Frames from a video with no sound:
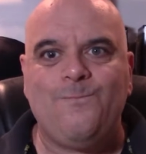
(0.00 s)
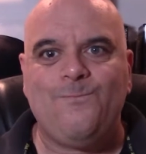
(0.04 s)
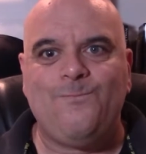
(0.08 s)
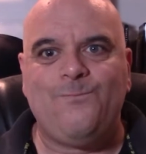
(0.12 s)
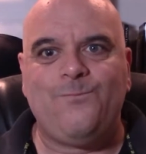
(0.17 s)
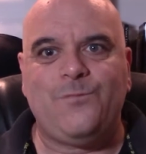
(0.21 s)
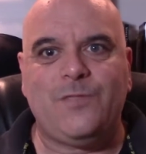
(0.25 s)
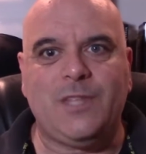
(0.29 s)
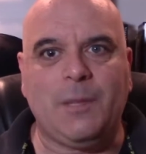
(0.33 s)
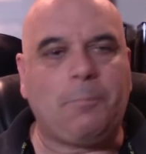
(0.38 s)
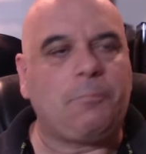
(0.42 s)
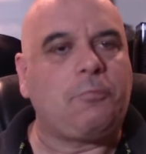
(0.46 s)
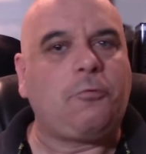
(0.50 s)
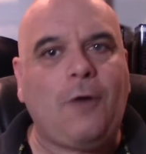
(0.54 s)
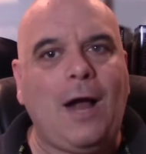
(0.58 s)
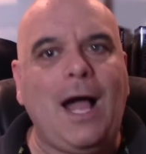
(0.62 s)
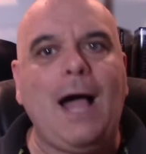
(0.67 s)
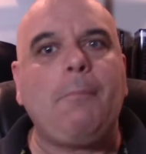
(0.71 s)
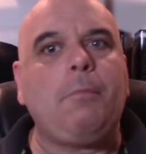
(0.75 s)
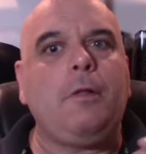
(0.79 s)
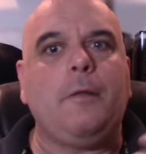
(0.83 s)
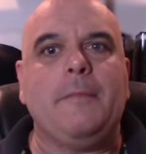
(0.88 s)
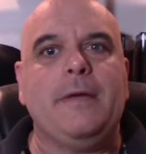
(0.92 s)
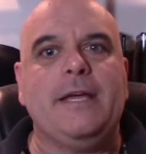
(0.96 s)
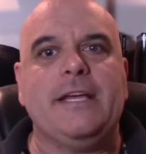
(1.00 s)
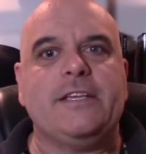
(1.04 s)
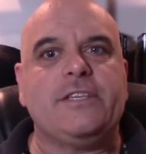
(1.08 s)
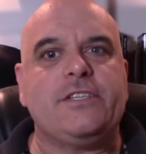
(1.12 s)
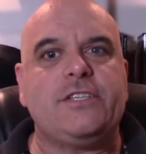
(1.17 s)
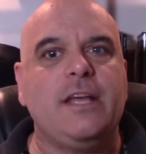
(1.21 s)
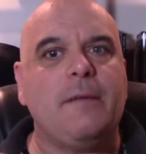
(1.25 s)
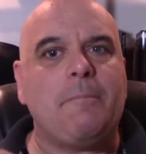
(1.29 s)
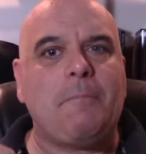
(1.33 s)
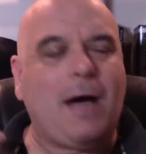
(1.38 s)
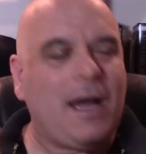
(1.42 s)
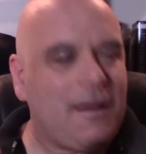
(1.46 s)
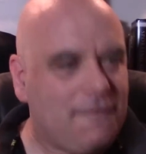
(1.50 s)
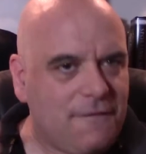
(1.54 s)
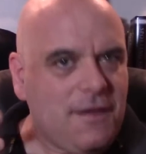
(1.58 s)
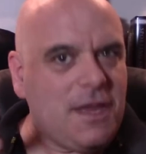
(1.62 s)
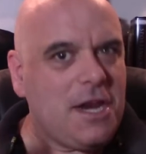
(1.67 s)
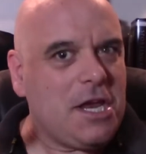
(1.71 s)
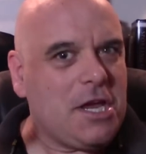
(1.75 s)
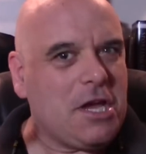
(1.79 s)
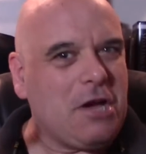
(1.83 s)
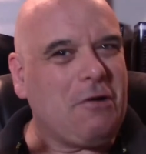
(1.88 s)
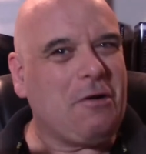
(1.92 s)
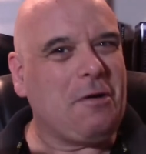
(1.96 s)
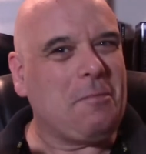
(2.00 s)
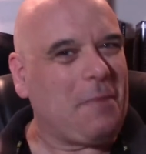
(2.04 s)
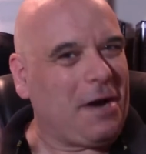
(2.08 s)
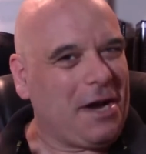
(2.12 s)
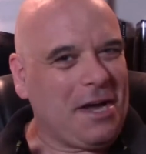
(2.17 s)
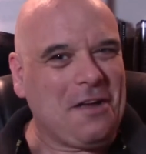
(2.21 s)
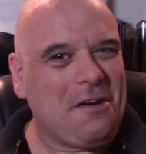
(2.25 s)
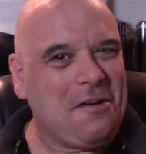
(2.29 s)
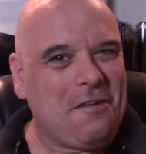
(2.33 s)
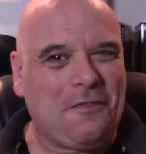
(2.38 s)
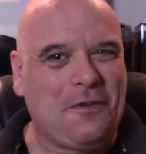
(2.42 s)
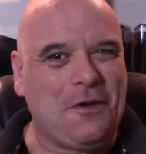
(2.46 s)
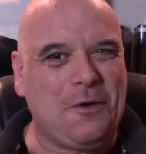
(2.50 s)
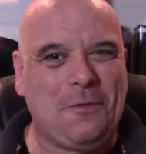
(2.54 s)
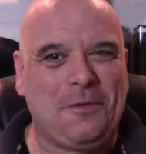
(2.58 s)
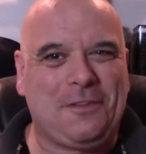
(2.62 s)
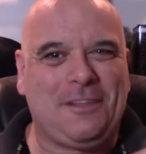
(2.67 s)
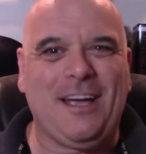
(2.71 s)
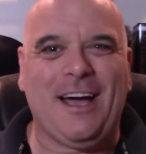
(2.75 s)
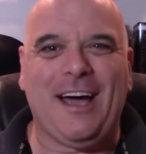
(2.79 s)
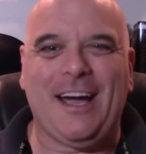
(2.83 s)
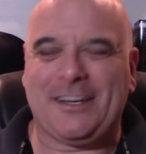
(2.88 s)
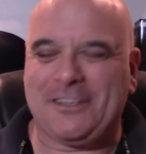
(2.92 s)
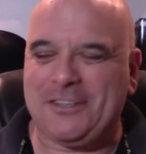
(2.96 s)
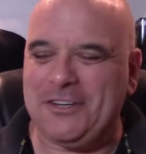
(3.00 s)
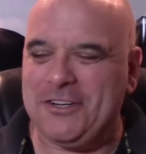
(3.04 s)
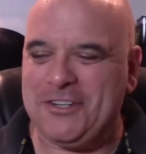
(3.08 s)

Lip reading: The problem is that my video and my interview with Dr.